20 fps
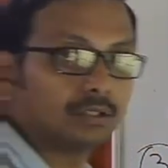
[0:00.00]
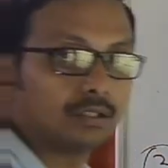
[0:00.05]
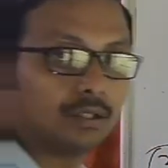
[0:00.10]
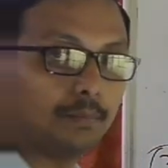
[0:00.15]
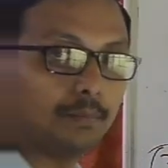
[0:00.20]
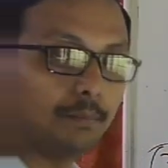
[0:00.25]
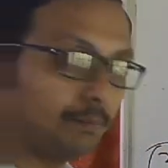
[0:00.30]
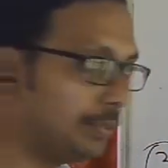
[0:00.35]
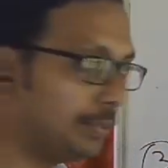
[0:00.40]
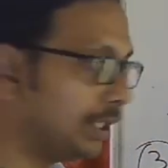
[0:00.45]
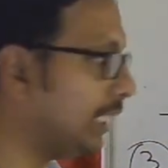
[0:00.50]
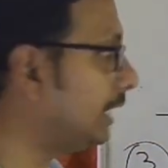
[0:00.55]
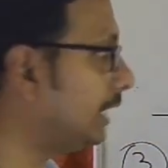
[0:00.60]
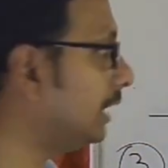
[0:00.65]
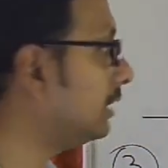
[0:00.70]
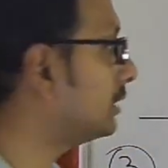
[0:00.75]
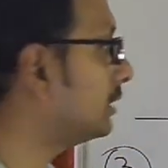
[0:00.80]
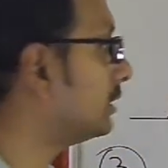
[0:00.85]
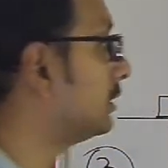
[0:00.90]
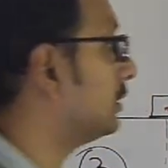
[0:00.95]

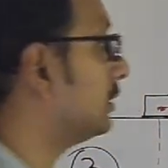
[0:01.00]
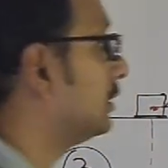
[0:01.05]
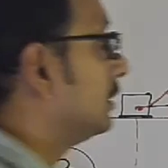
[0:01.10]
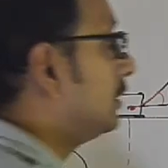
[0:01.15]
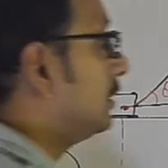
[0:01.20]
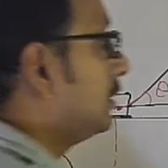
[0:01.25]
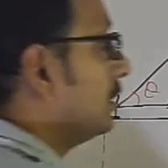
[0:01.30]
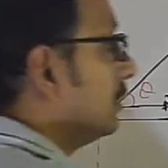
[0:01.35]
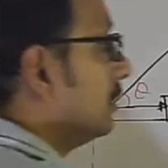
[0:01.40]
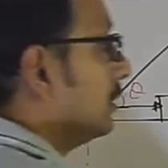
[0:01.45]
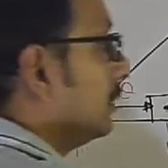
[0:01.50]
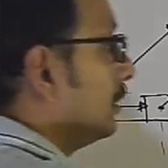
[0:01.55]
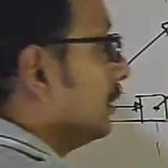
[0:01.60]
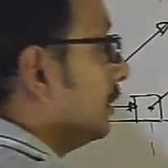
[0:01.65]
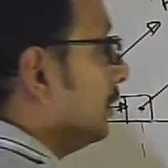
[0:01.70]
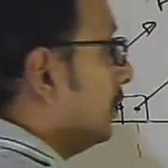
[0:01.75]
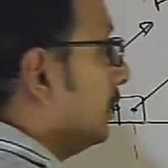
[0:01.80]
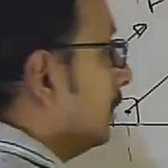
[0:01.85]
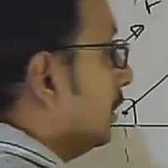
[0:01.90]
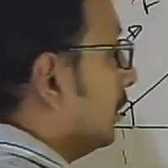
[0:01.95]
but
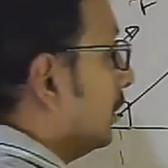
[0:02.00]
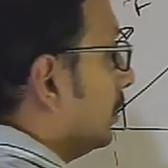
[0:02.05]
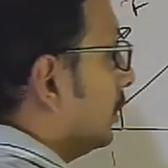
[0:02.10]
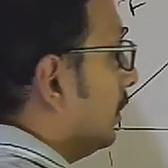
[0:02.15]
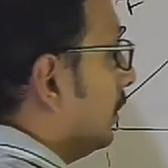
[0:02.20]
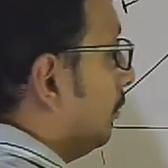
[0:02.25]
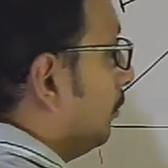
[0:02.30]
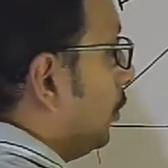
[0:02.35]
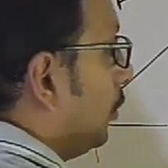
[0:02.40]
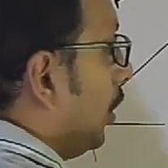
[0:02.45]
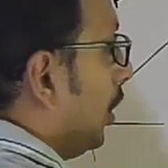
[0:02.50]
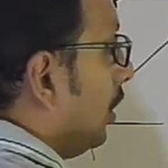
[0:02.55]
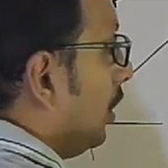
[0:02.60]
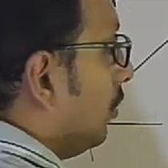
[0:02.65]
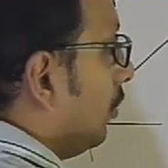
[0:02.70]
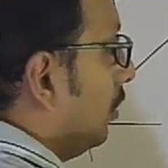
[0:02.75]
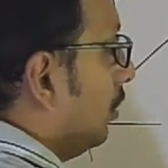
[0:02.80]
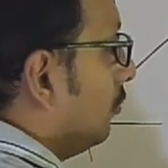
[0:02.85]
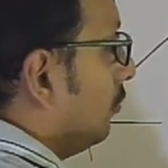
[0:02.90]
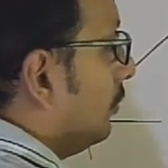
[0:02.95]
the block
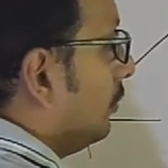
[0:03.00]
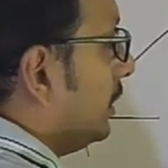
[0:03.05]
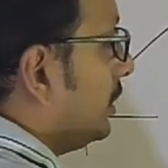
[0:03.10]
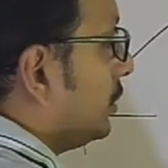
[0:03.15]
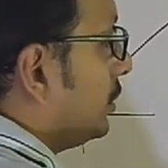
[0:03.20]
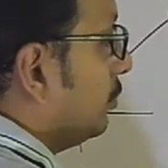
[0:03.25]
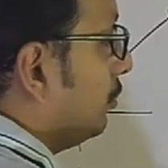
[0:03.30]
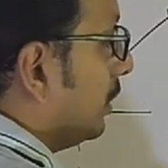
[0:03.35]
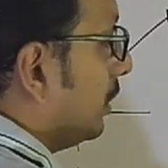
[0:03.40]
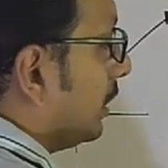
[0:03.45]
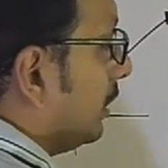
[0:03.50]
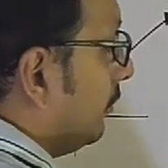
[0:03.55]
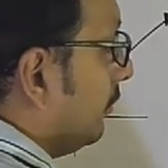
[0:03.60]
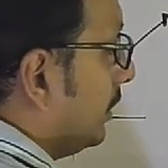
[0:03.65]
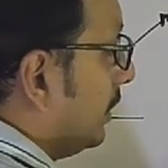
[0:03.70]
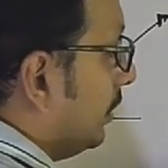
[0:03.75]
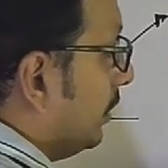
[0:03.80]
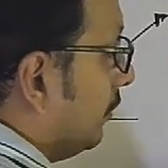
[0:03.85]
on which you are giving the